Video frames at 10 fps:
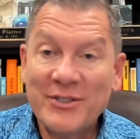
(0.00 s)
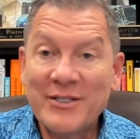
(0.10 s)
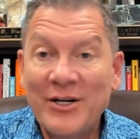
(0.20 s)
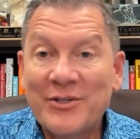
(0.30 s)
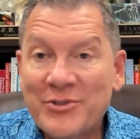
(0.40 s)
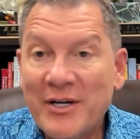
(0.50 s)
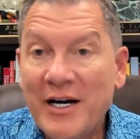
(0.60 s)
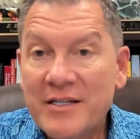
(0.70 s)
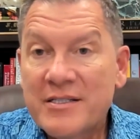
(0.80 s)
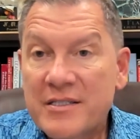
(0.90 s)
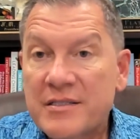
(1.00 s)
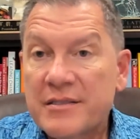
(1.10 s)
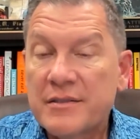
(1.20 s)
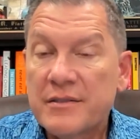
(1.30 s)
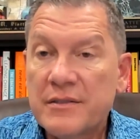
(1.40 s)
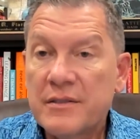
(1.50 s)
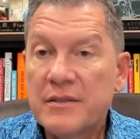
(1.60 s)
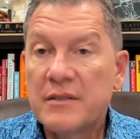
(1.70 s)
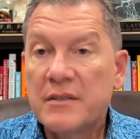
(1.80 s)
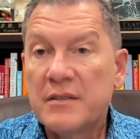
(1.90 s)
contrast.
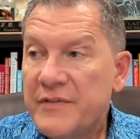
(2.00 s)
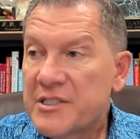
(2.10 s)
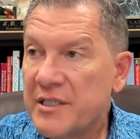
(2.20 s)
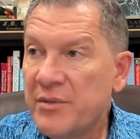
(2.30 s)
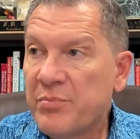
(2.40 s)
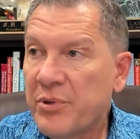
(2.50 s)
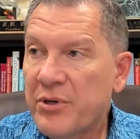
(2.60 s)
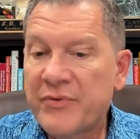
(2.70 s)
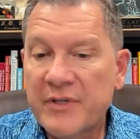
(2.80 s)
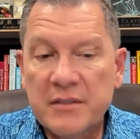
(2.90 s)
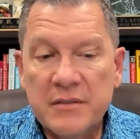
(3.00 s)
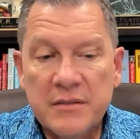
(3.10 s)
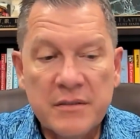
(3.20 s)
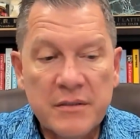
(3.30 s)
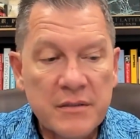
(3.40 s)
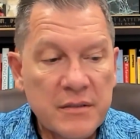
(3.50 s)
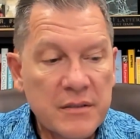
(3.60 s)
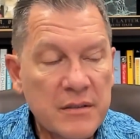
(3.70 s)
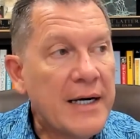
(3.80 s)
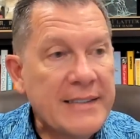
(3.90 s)
This imperfect
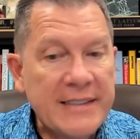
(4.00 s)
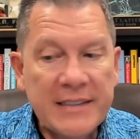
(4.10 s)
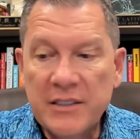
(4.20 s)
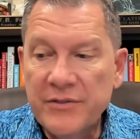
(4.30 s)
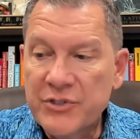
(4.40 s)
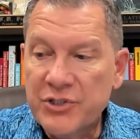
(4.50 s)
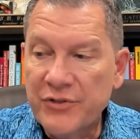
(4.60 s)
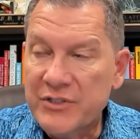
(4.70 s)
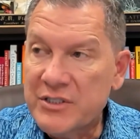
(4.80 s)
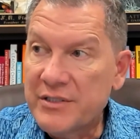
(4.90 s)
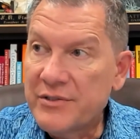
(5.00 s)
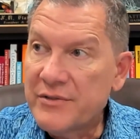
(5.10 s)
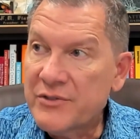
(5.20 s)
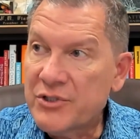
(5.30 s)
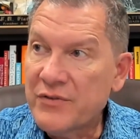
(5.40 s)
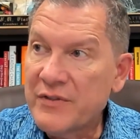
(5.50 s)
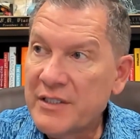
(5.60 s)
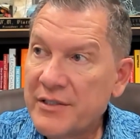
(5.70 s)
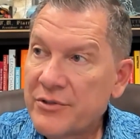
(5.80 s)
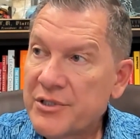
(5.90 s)
ideal of servant
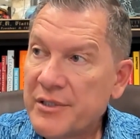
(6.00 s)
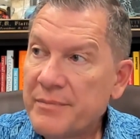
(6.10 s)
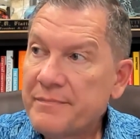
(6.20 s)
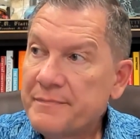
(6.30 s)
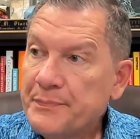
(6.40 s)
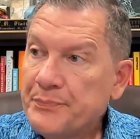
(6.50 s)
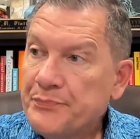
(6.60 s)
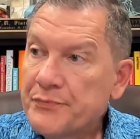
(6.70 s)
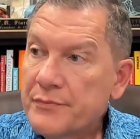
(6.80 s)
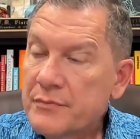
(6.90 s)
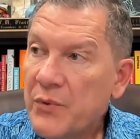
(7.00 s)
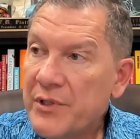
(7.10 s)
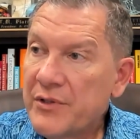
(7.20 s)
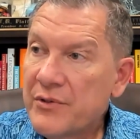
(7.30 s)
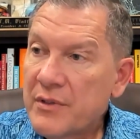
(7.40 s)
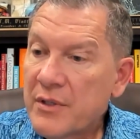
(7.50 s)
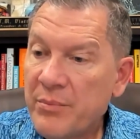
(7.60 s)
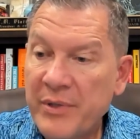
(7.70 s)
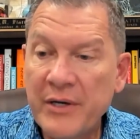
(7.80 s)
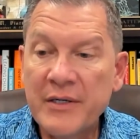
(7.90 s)
leadership when you
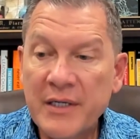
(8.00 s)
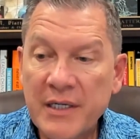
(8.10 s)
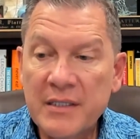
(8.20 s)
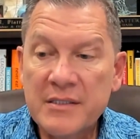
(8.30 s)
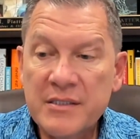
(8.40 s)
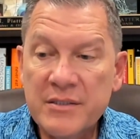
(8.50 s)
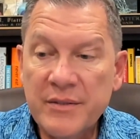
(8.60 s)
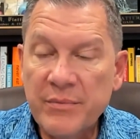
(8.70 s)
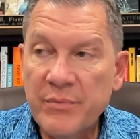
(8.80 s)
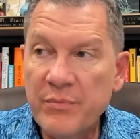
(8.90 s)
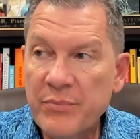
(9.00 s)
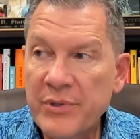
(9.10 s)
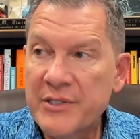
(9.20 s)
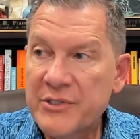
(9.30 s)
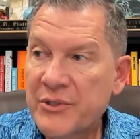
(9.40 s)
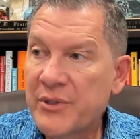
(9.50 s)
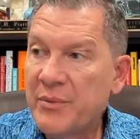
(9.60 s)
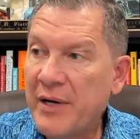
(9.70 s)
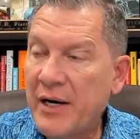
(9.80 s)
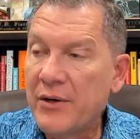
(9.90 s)
compare it against predatory
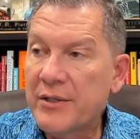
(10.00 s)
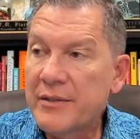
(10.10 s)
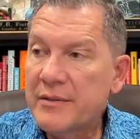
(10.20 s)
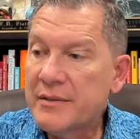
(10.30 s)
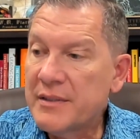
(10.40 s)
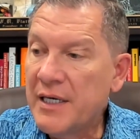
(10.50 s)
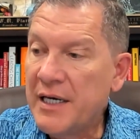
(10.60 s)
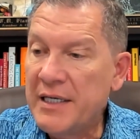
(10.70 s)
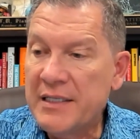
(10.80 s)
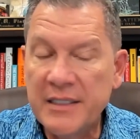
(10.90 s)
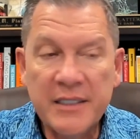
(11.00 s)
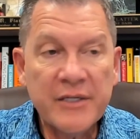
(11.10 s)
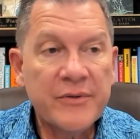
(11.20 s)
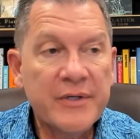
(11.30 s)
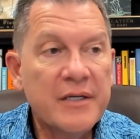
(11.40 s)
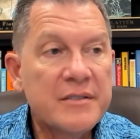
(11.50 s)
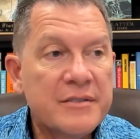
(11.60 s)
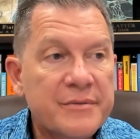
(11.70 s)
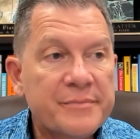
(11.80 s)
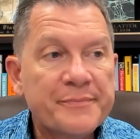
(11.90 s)
power and the hate that it
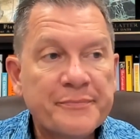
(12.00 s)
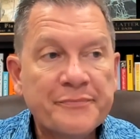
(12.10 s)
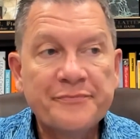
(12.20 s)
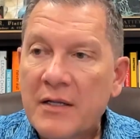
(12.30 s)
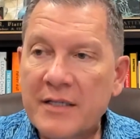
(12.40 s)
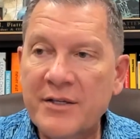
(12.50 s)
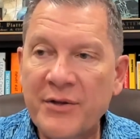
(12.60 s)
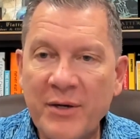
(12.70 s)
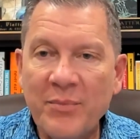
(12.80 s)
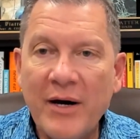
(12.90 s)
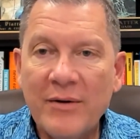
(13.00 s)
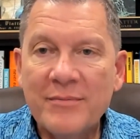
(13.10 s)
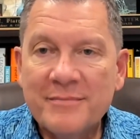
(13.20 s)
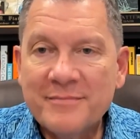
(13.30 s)
creates. A lot to think about.